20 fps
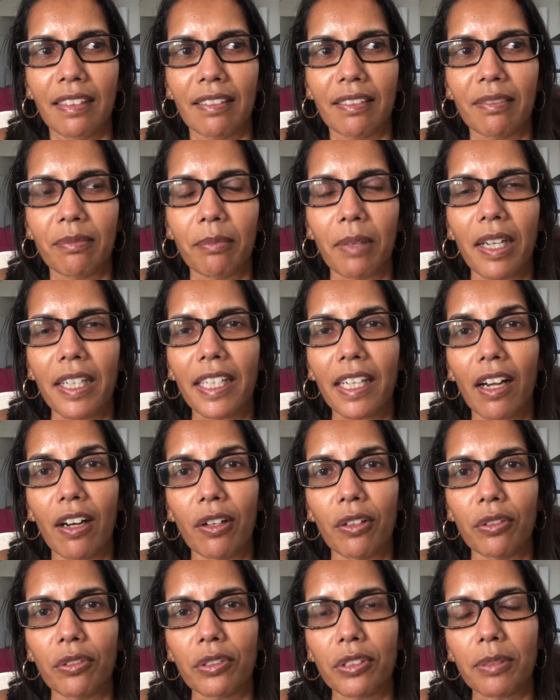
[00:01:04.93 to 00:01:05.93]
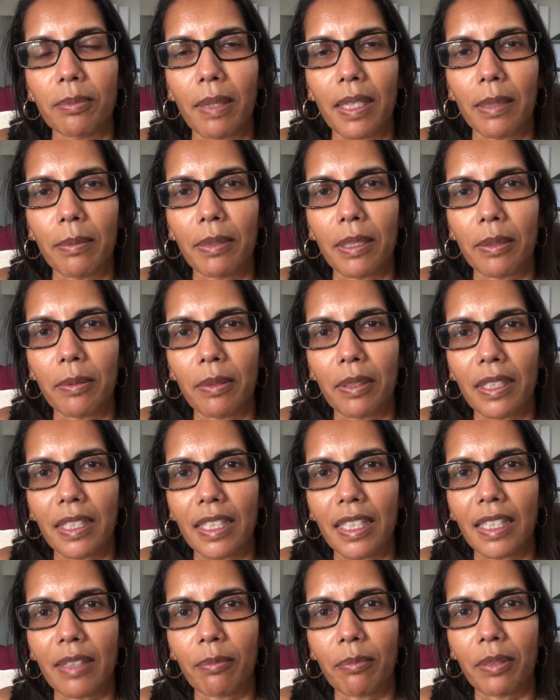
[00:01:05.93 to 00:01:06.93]
my goals maybe
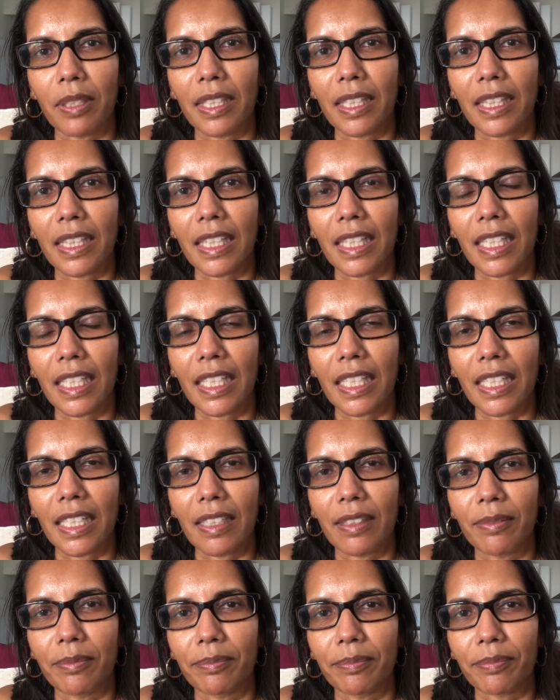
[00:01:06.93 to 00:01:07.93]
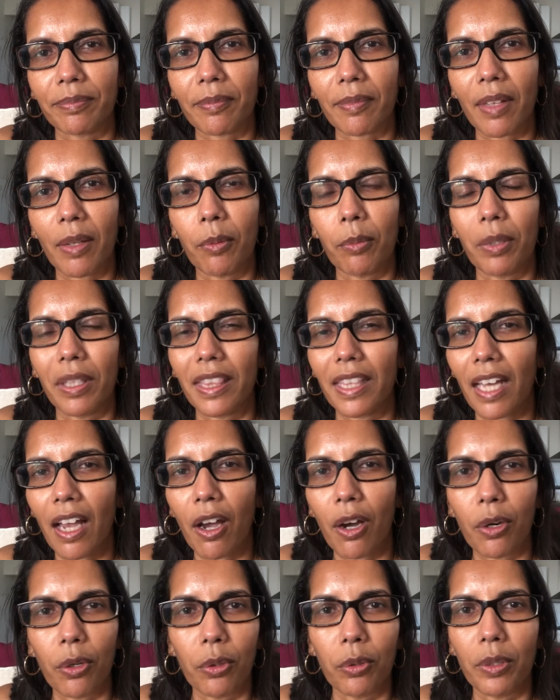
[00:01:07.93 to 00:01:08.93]
with the
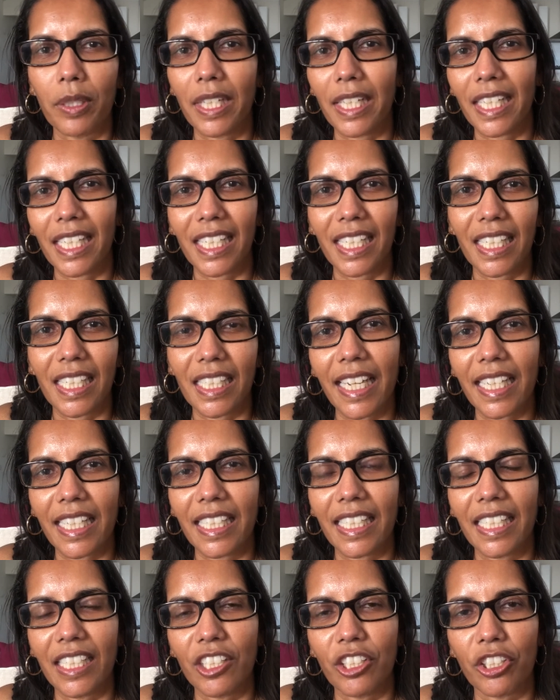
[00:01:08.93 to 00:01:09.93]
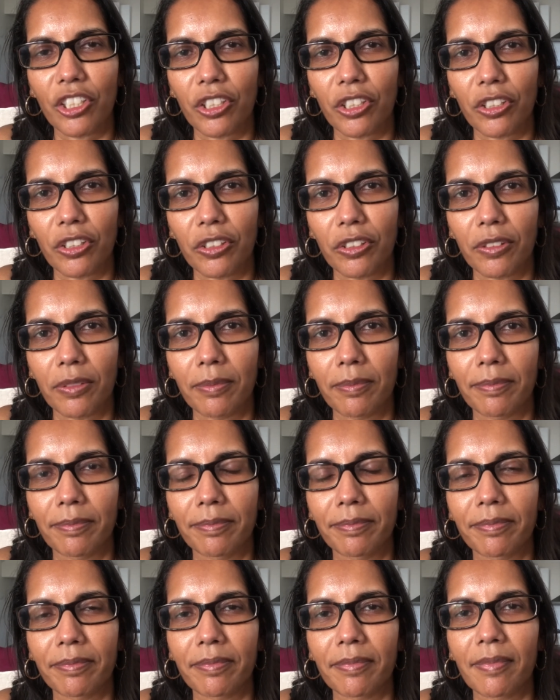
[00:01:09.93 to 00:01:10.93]
whole issue.
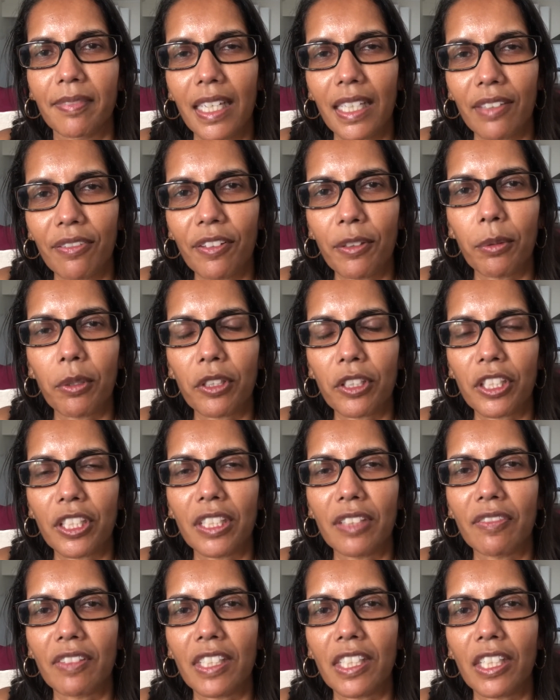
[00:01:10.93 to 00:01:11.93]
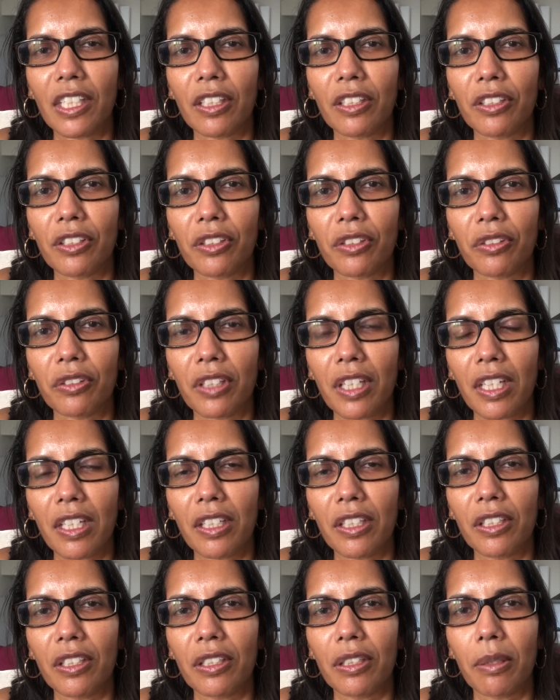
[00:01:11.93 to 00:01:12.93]
If you watch these videos, you'll
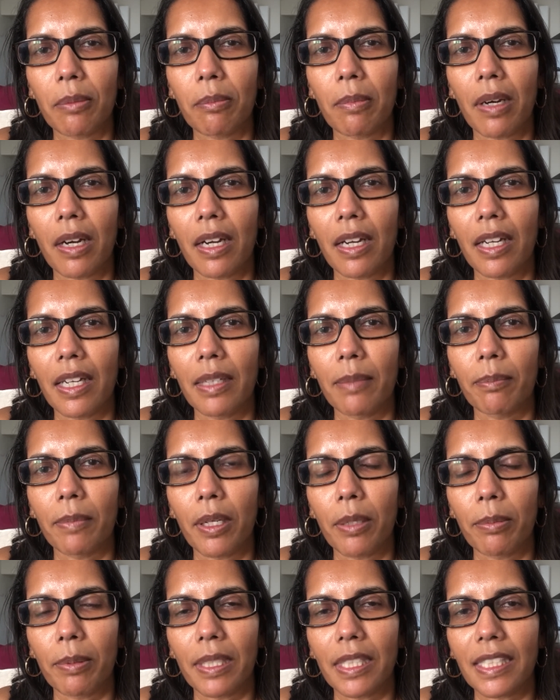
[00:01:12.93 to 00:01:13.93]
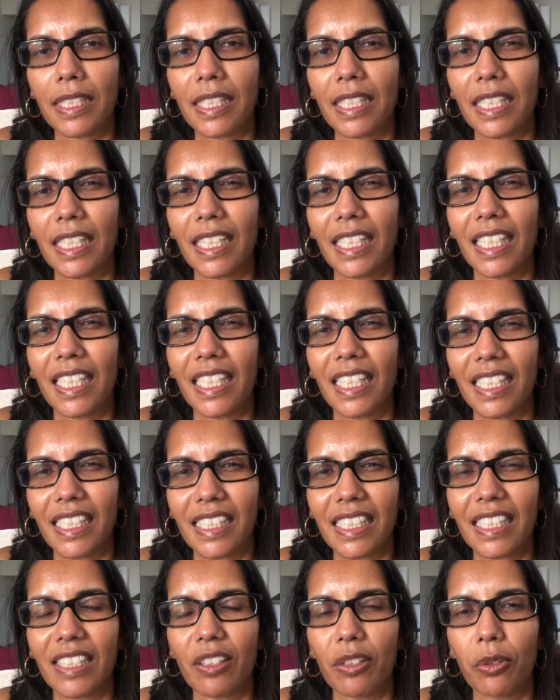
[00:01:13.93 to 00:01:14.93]
know my mobility
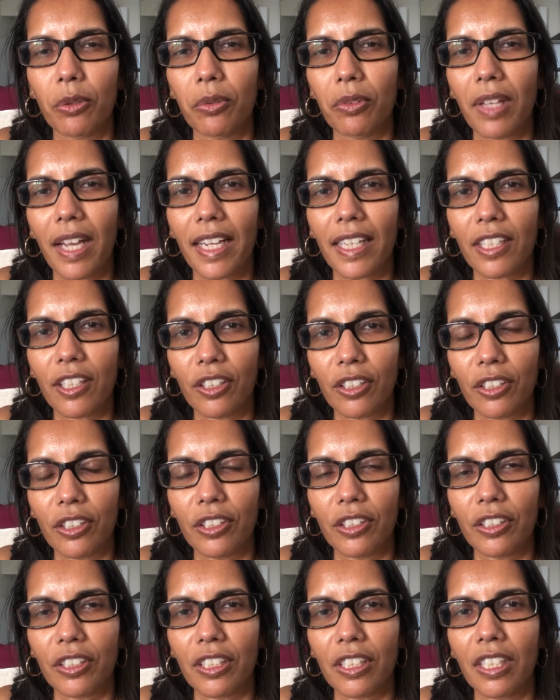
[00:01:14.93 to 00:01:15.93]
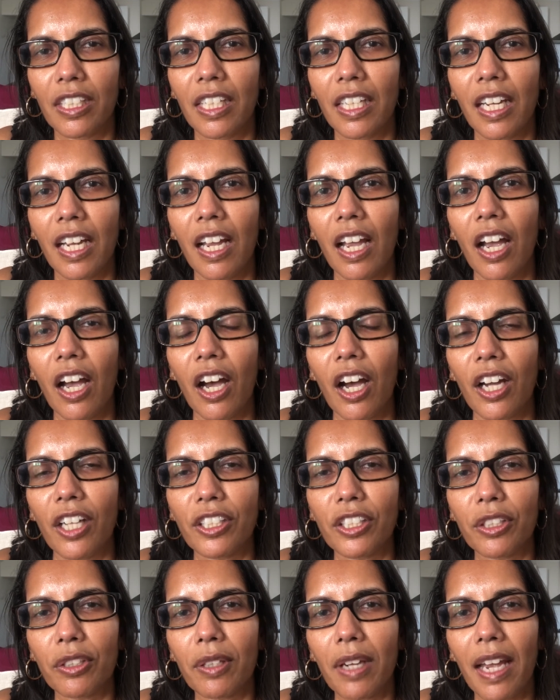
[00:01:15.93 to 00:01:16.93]
isn't all that good. I
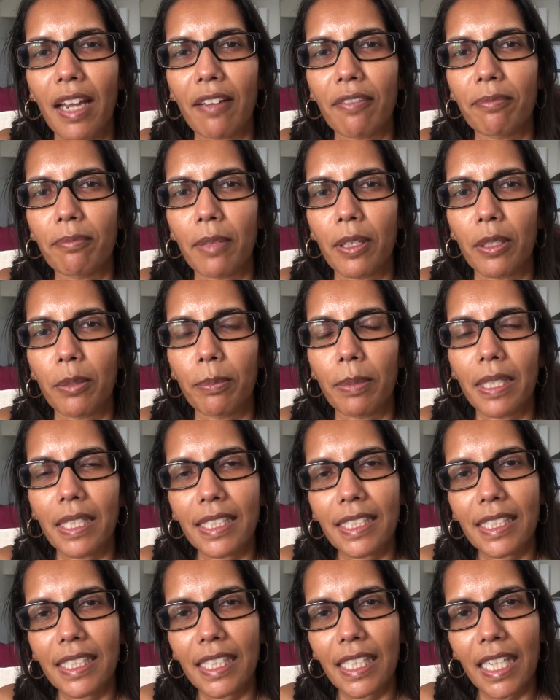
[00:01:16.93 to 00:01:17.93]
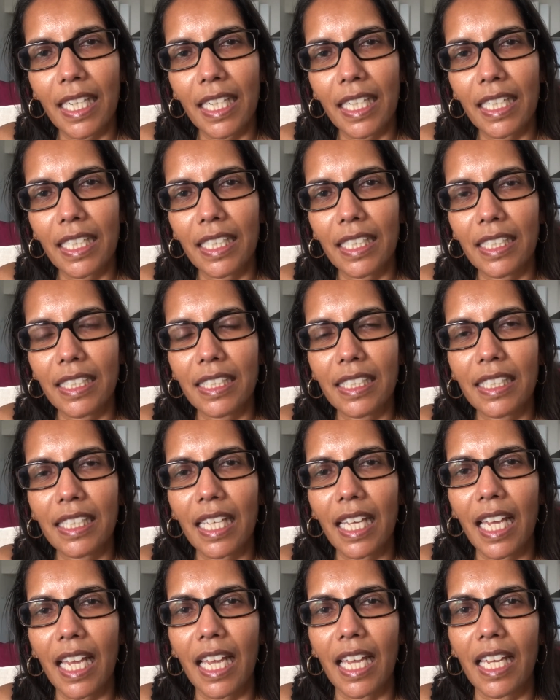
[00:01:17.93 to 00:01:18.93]
do have mobility aids,
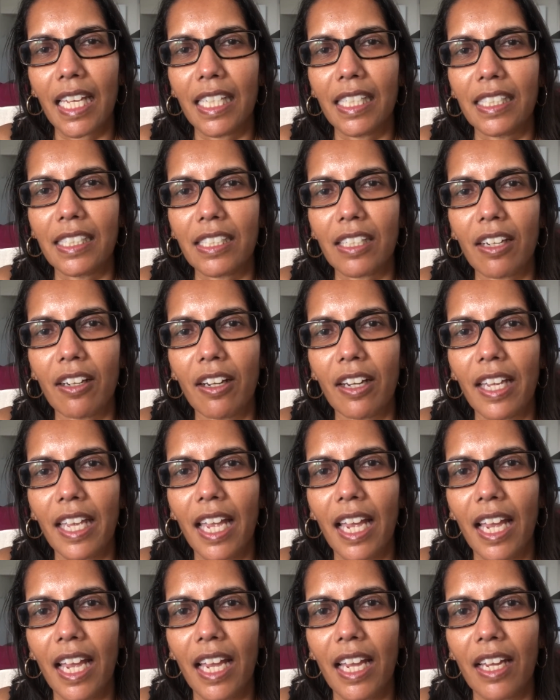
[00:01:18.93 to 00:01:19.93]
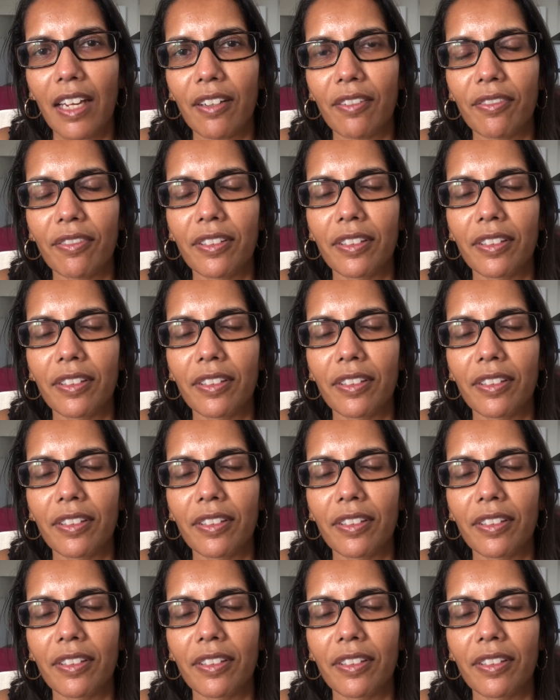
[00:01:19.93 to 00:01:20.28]
and I have